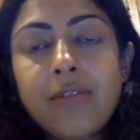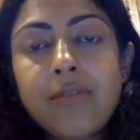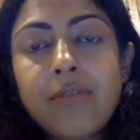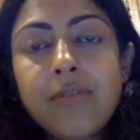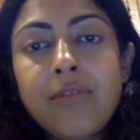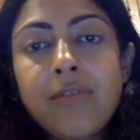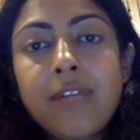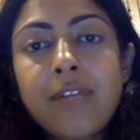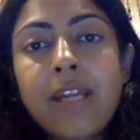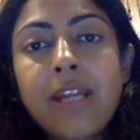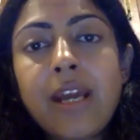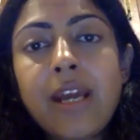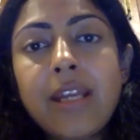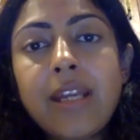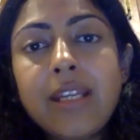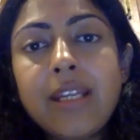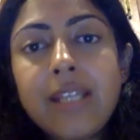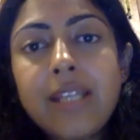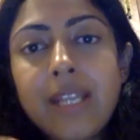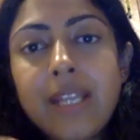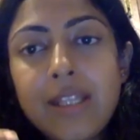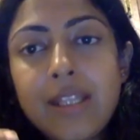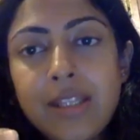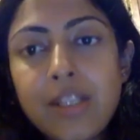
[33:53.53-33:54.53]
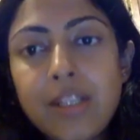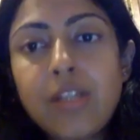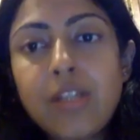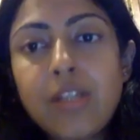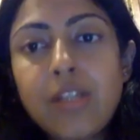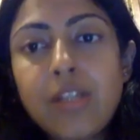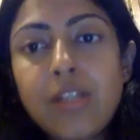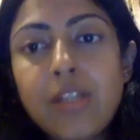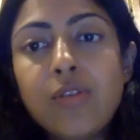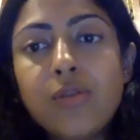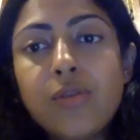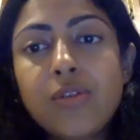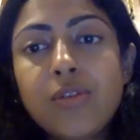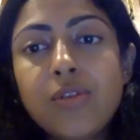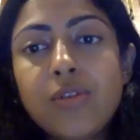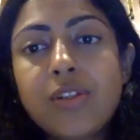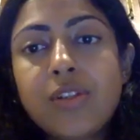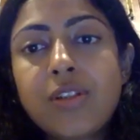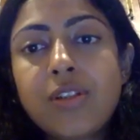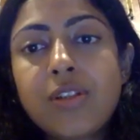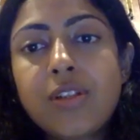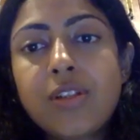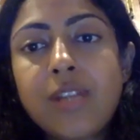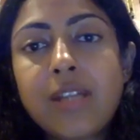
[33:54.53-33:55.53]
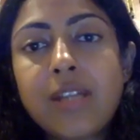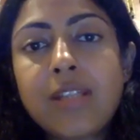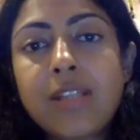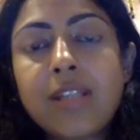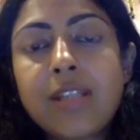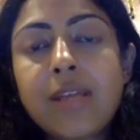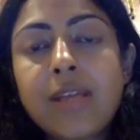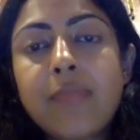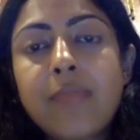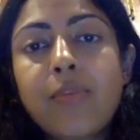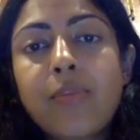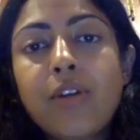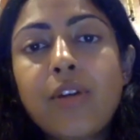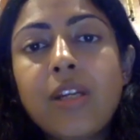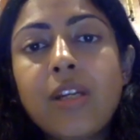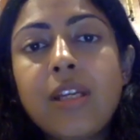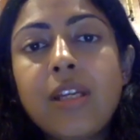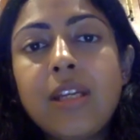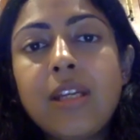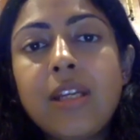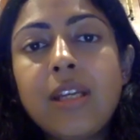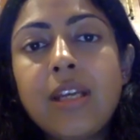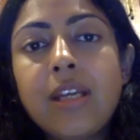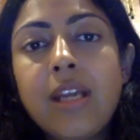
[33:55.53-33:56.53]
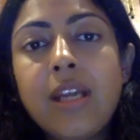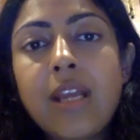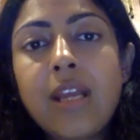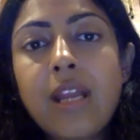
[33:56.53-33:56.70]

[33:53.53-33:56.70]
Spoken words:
when I get the news that somebody